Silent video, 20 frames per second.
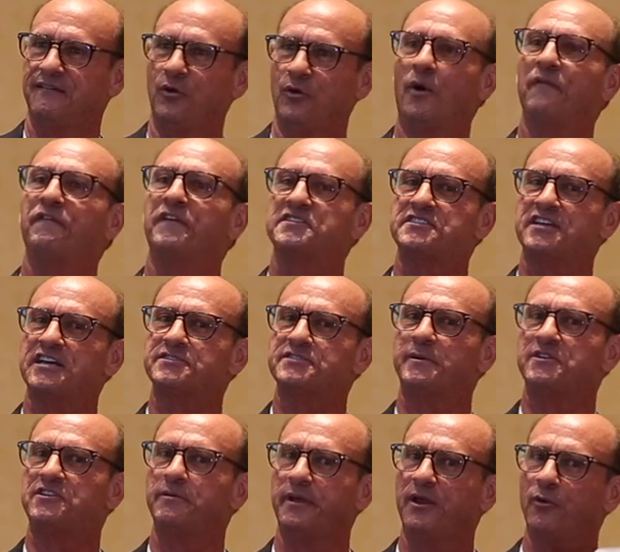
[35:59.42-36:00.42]
You want the
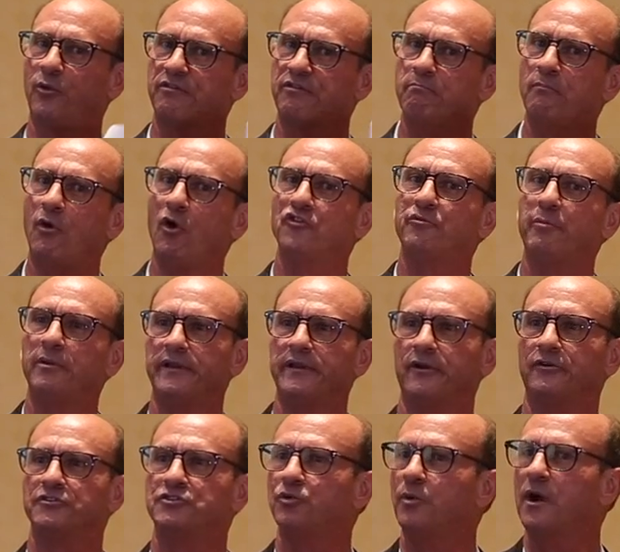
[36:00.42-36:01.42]
assessment to be with multiple
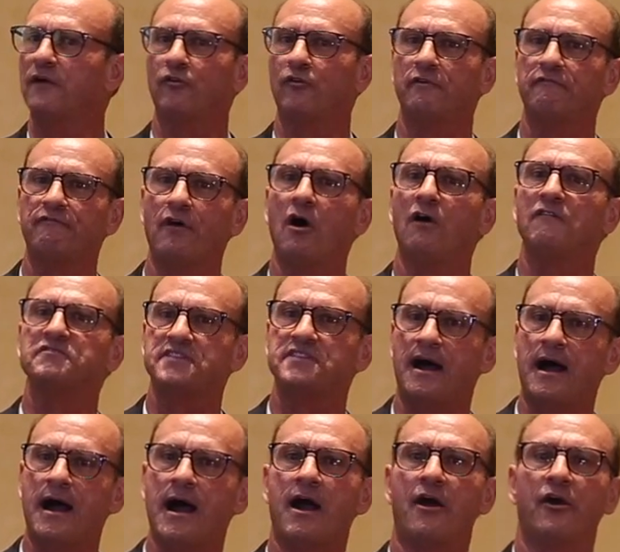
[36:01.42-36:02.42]
leaders, whoever involves
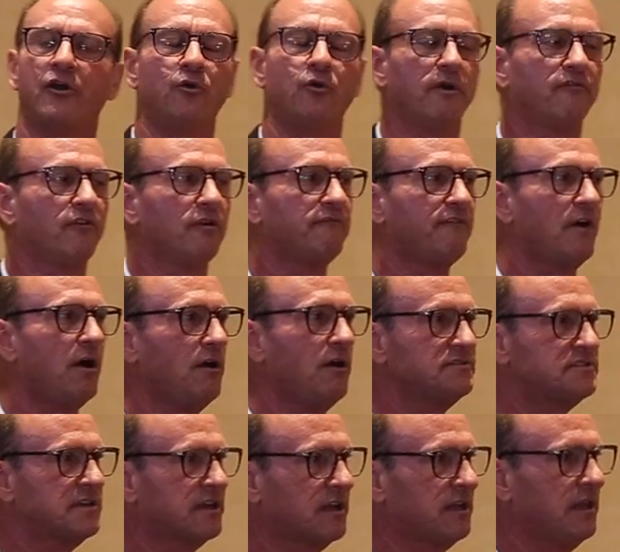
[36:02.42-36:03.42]
the hiring, whoever
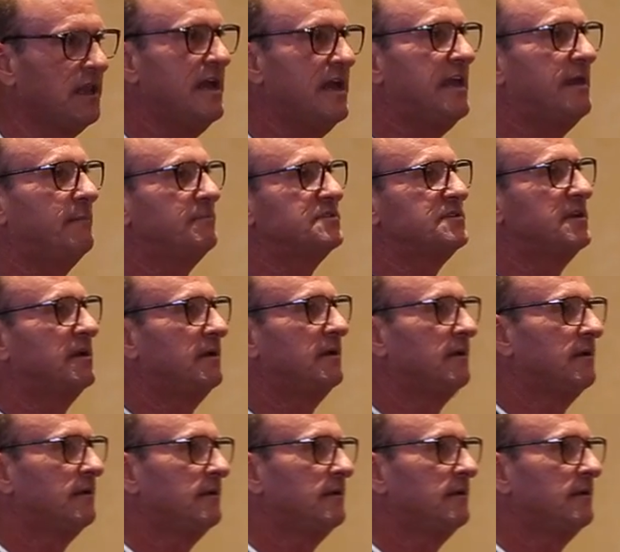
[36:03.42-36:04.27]
involves claims,